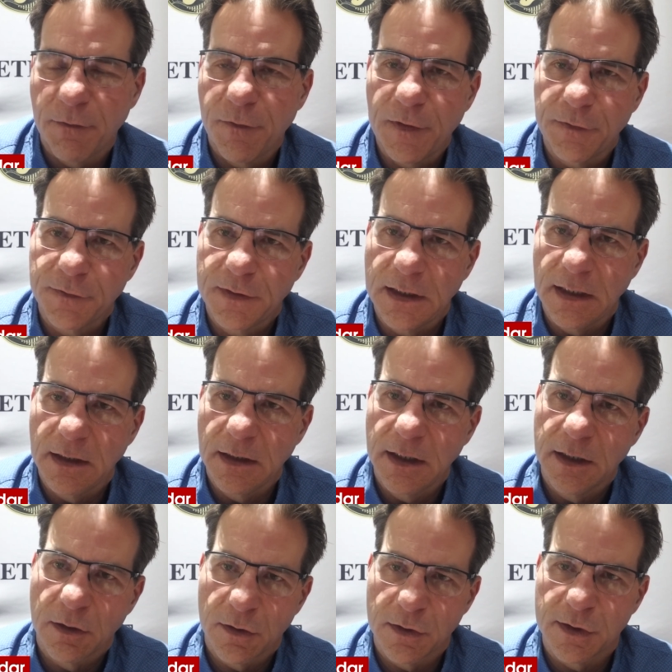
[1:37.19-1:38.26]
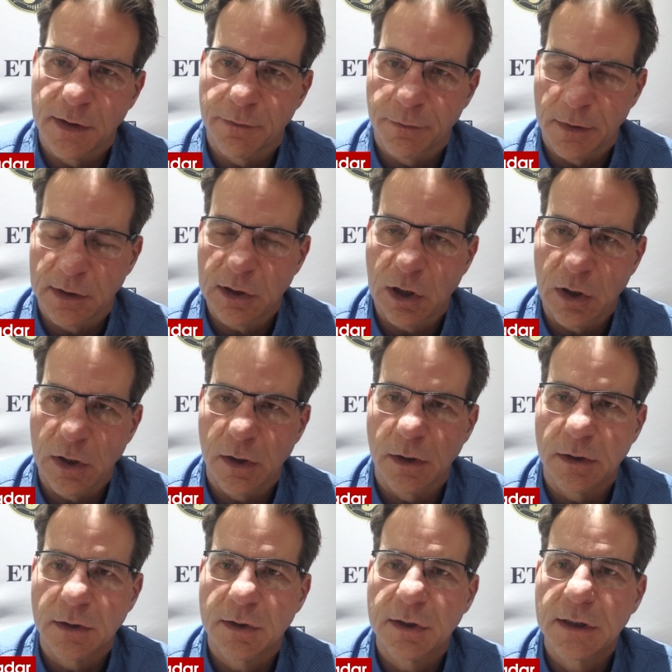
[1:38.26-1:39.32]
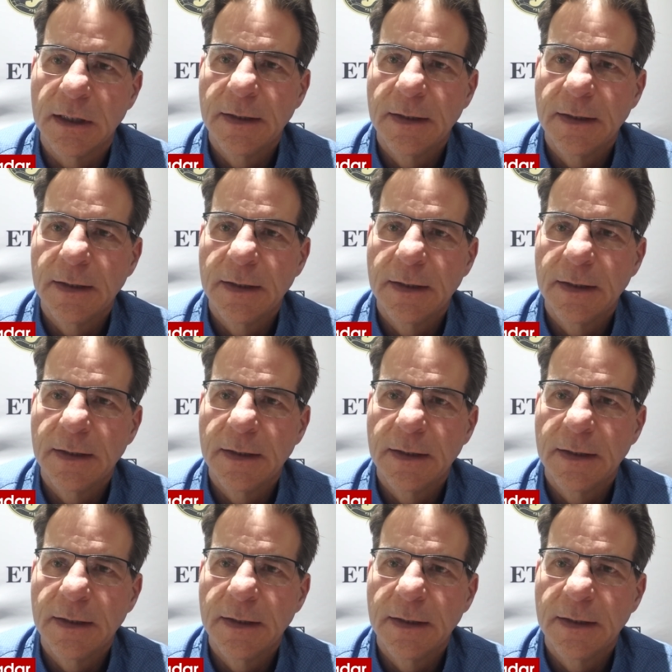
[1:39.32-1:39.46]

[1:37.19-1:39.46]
15 years of returns